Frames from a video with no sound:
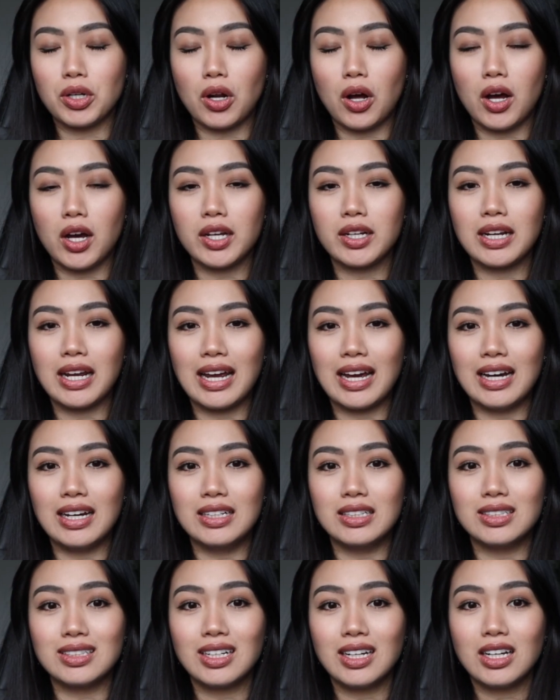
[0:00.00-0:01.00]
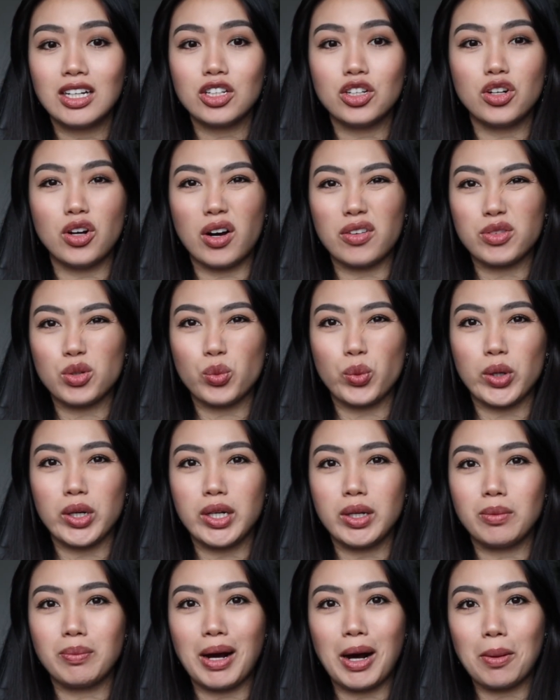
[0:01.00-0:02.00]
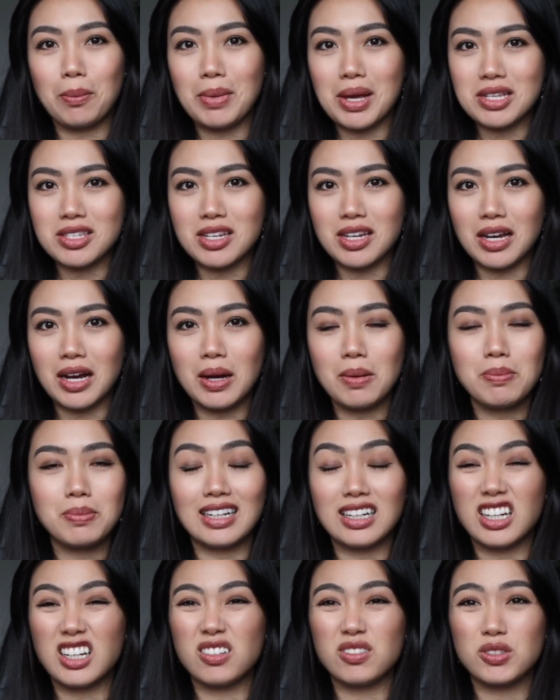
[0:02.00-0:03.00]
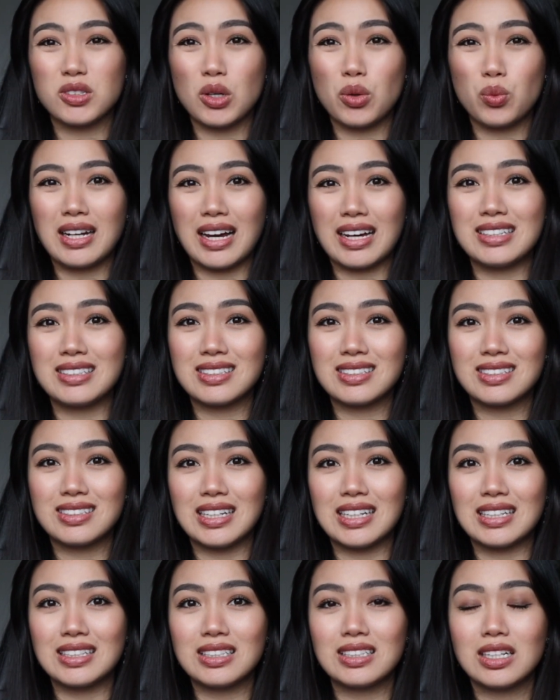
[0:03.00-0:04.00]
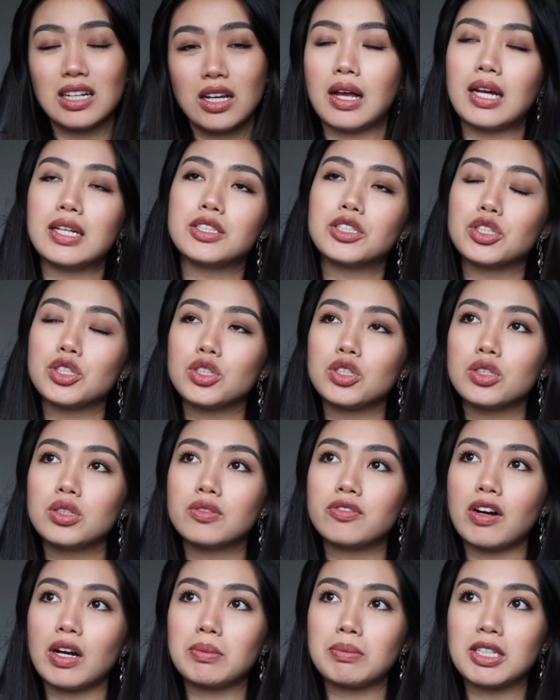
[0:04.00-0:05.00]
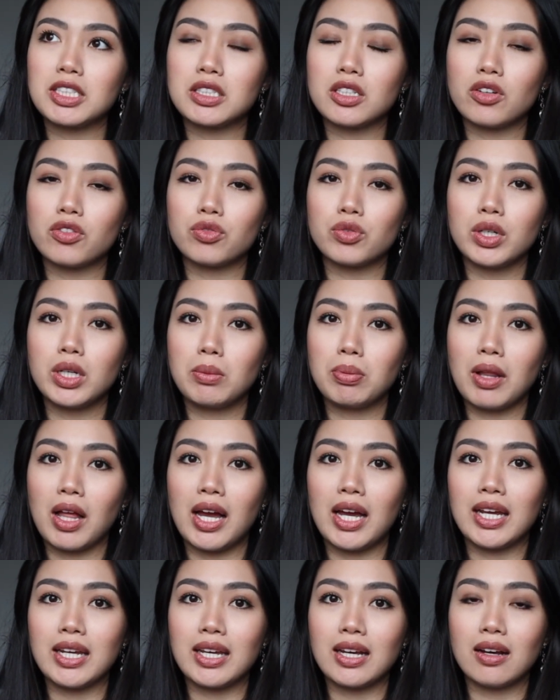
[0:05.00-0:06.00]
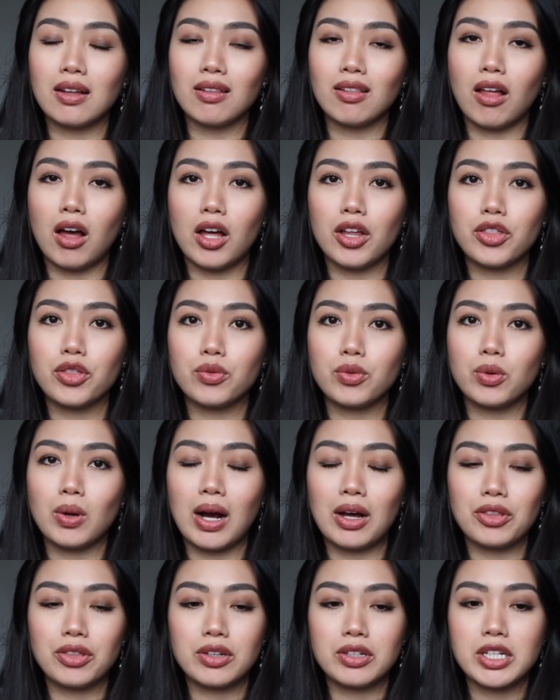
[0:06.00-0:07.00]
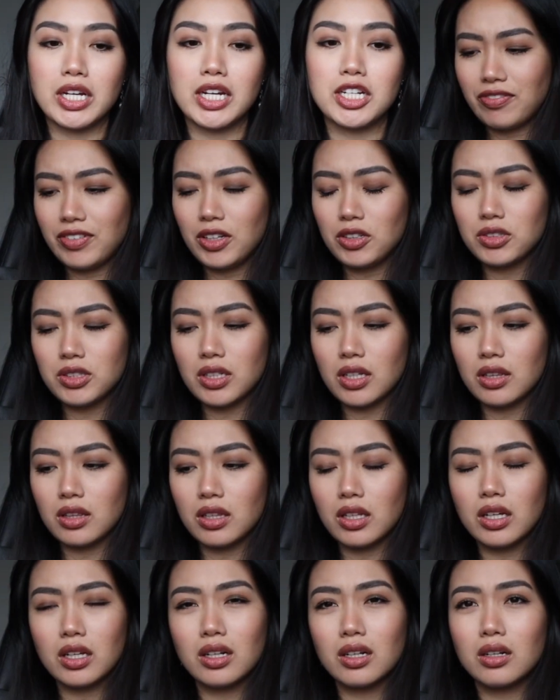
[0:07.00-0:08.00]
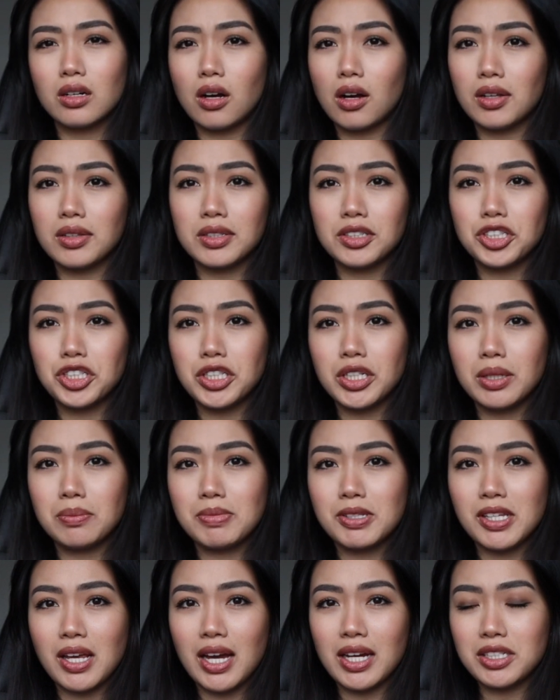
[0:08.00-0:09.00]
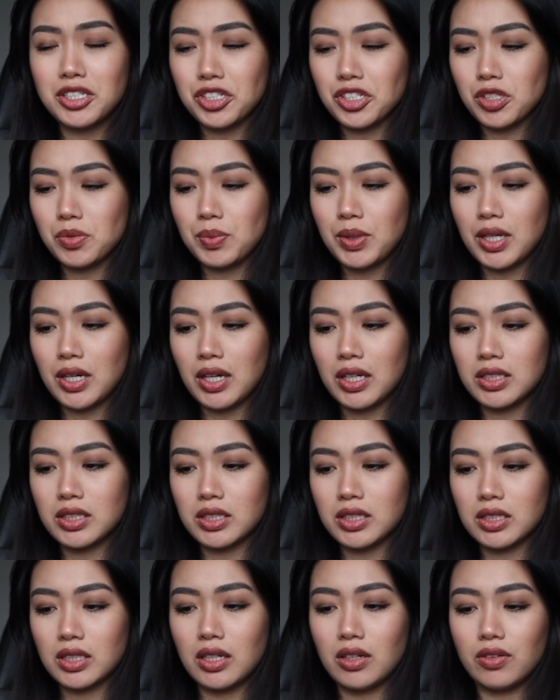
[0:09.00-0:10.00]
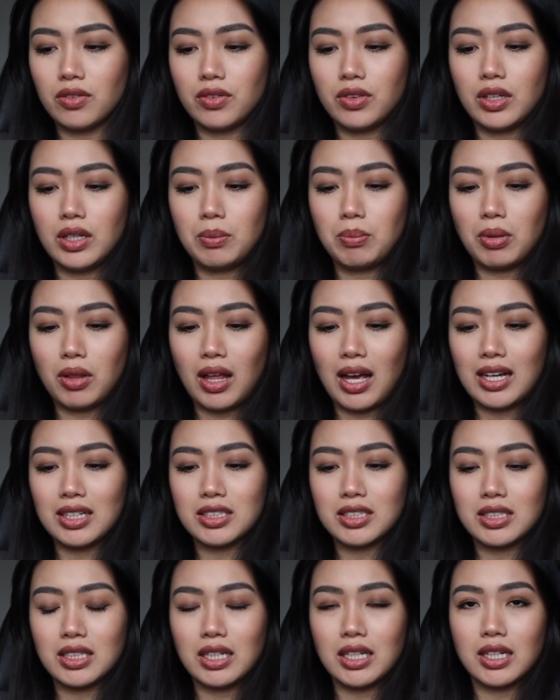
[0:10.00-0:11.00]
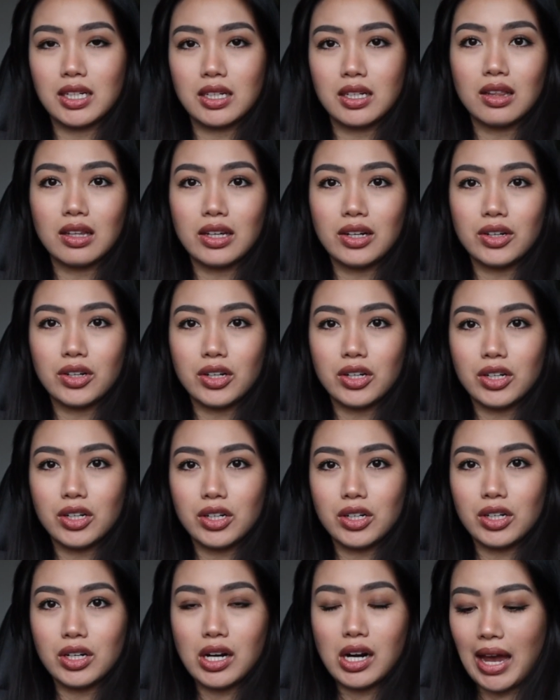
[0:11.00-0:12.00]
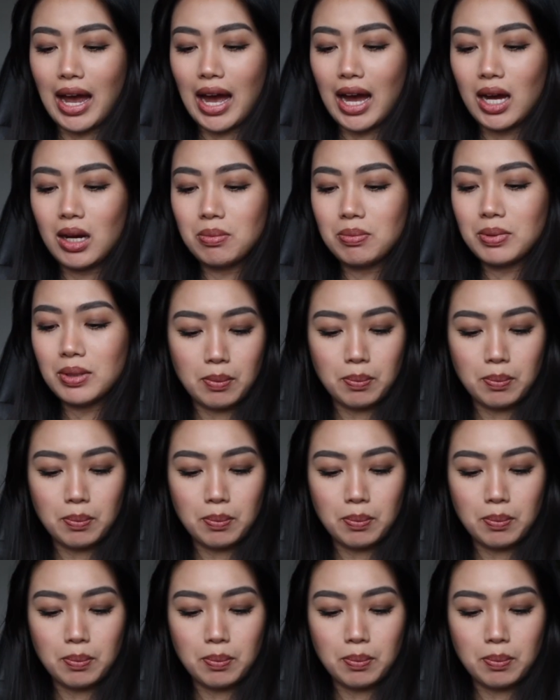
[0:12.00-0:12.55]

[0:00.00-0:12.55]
on and you don't have to worry about messing up. It gives a nice tint. I do find myself reapplying it a lot throughout the day. It feels a little on the cheap side just because of the plastic clear cap,